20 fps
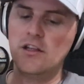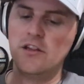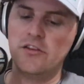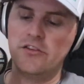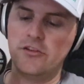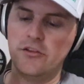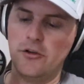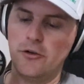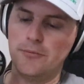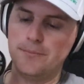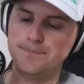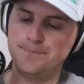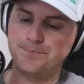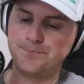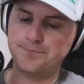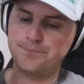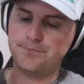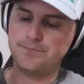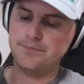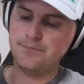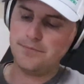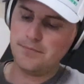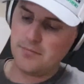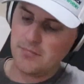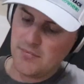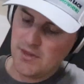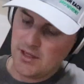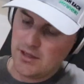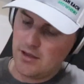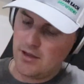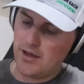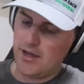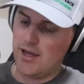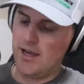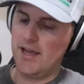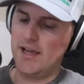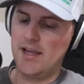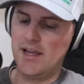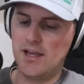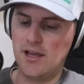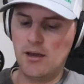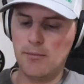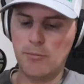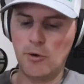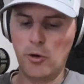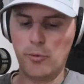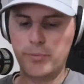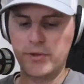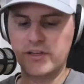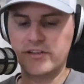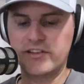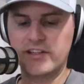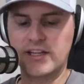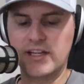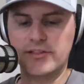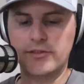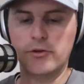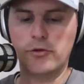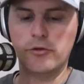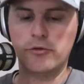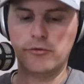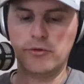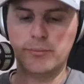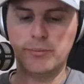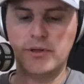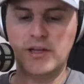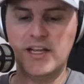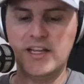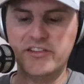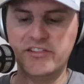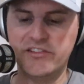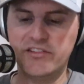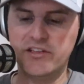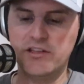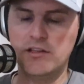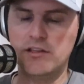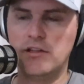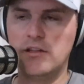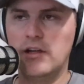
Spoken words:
So I am hoping to get those replaced